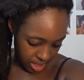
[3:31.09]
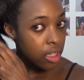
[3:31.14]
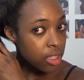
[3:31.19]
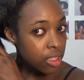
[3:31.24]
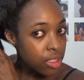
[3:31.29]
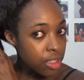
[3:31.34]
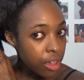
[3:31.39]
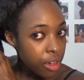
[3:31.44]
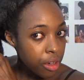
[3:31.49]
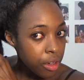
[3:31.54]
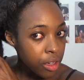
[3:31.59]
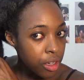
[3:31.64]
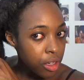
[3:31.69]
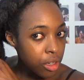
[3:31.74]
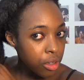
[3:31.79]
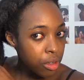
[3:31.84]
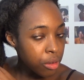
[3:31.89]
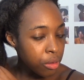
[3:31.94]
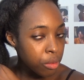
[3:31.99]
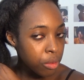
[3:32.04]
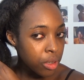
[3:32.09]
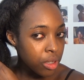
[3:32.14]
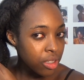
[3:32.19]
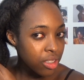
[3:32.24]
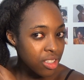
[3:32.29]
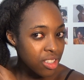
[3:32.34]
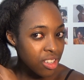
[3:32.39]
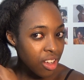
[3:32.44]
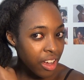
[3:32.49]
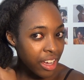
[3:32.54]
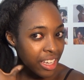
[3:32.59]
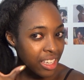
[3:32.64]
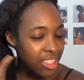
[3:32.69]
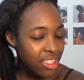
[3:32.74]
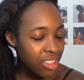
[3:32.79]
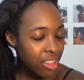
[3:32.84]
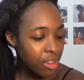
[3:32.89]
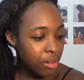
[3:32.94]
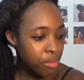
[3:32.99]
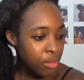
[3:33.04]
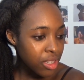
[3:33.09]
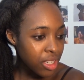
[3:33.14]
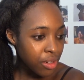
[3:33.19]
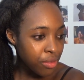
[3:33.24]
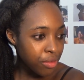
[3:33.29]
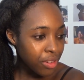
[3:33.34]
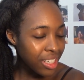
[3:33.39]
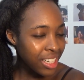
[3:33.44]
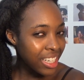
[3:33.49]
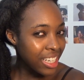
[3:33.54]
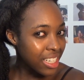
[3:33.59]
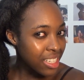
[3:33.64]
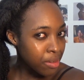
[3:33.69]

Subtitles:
So you will size them differently